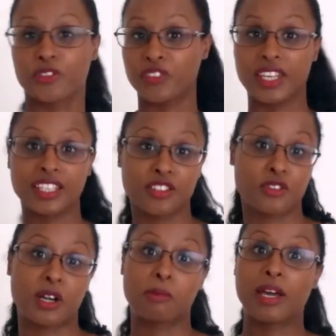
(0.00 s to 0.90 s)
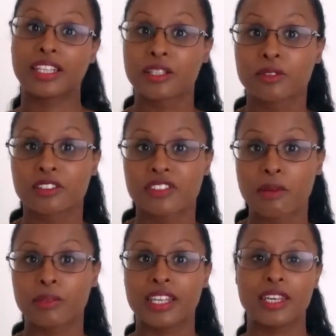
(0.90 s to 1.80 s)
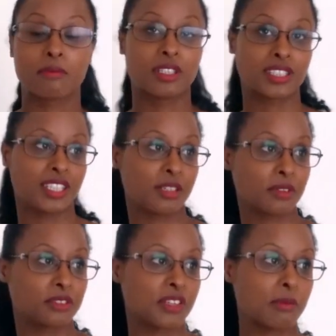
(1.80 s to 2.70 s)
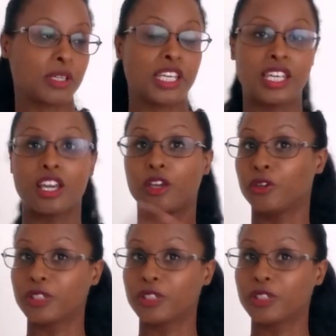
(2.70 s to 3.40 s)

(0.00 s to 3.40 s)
feel, if you're a bilingual family, multilingual family,